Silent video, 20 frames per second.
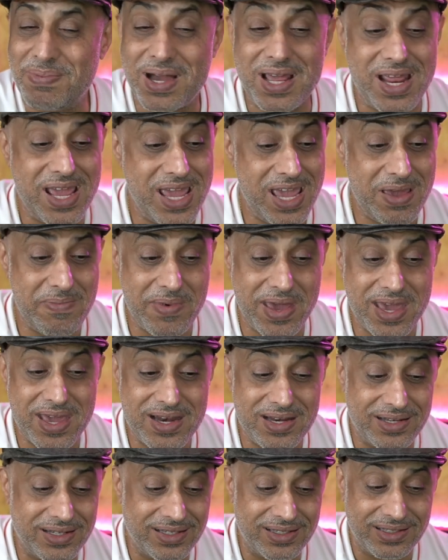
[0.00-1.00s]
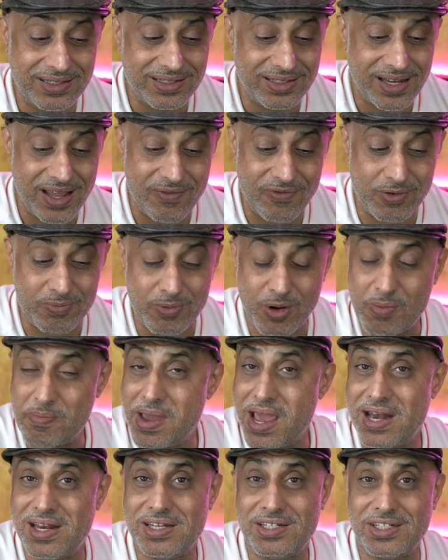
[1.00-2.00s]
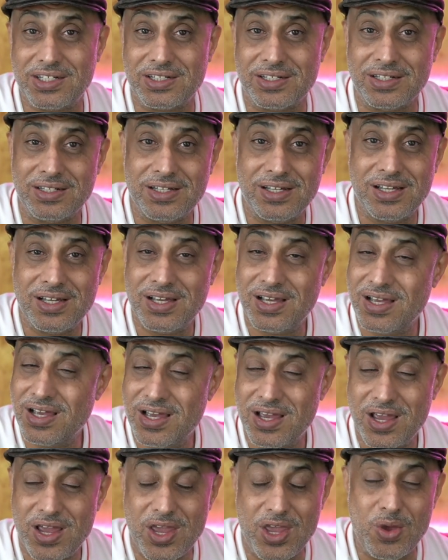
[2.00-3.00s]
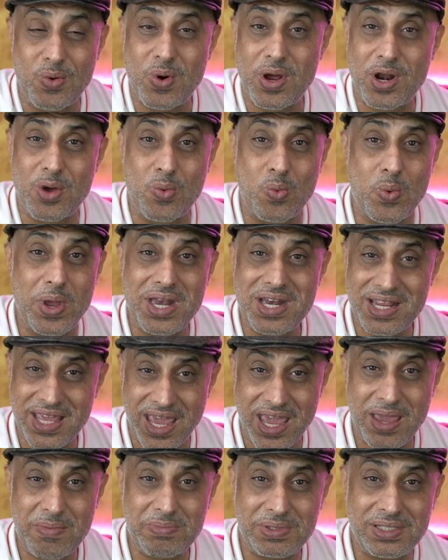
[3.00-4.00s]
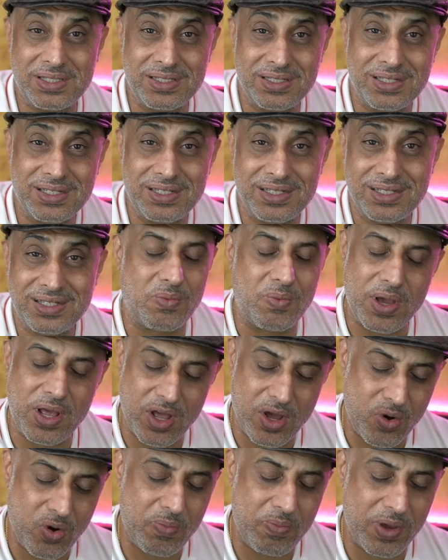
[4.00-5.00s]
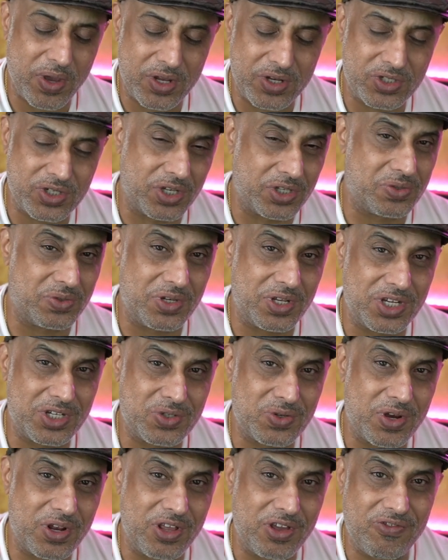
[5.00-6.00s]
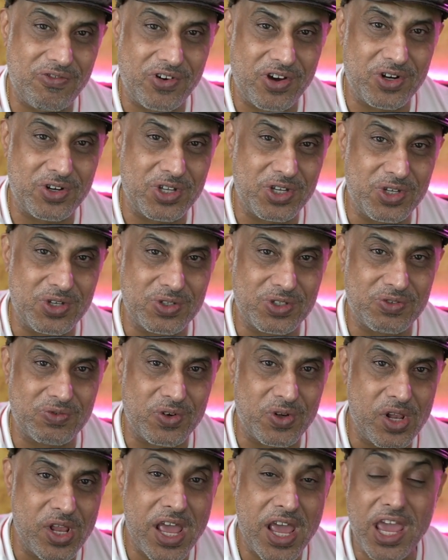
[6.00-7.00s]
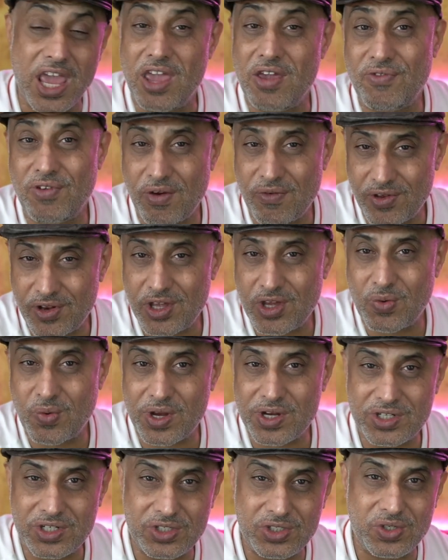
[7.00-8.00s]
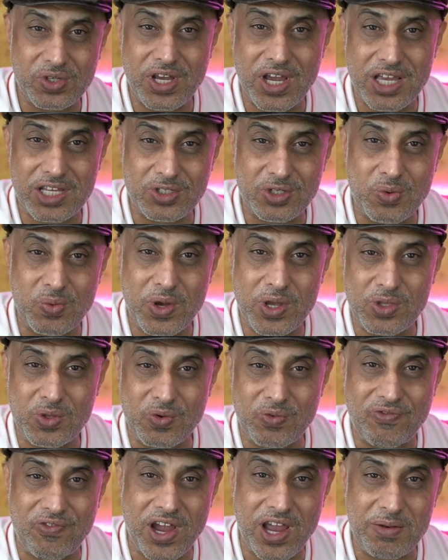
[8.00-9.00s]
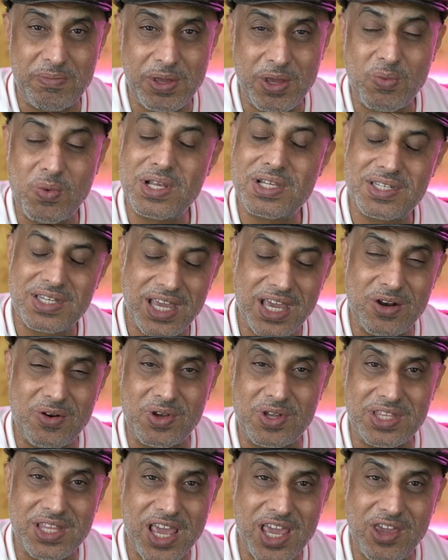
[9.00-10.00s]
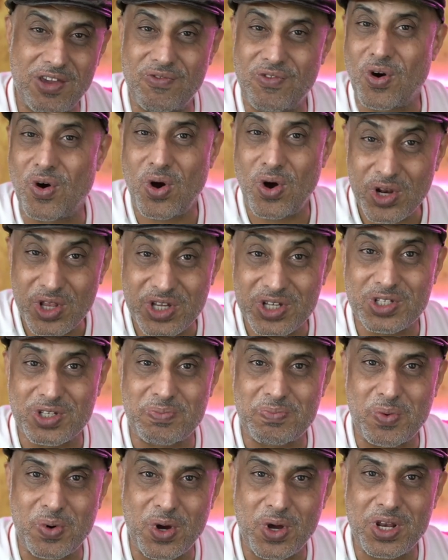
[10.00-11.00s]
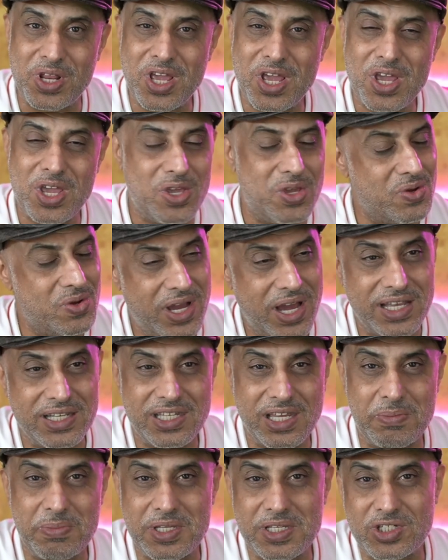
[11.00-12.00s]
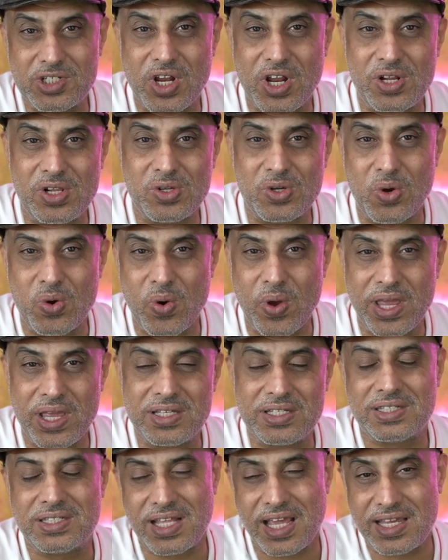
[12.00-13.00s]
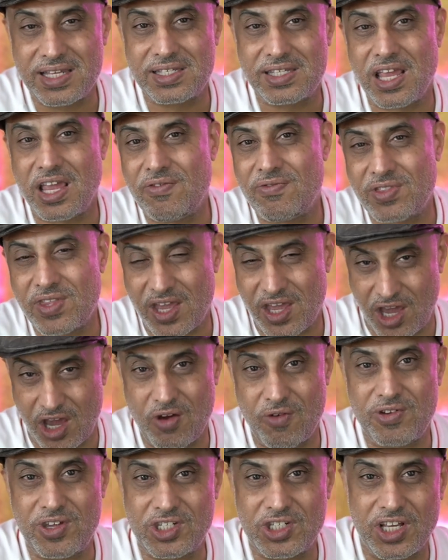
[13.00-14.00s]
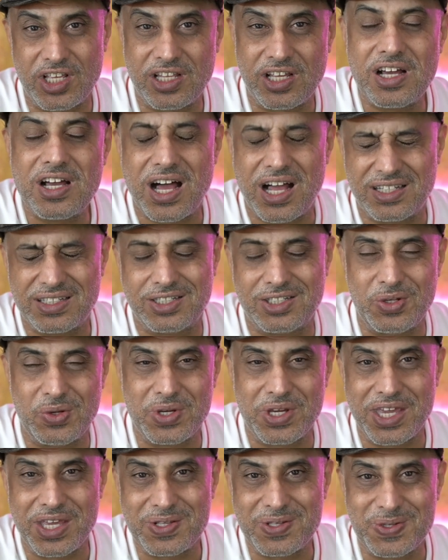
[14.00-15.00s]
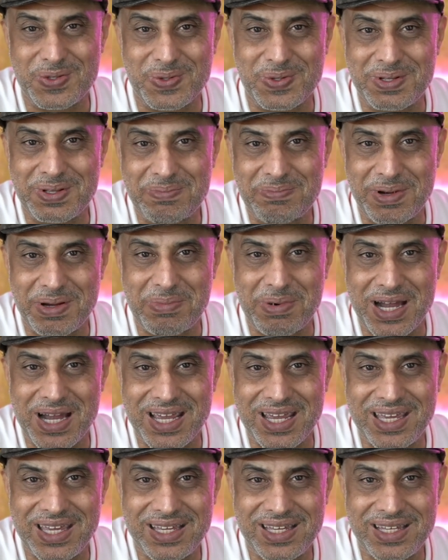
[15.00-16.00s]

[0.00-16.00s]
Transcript: But hey, man, football manager, you want to win games? Well, I hope you enjoyed today's show and you found it useful. If you have any questions, you guys know where to find me. Once again, I want to thank you for all your support. You guys keep this channel going. Stay safe, take care of each other. I'll see you again soon. Bye bye.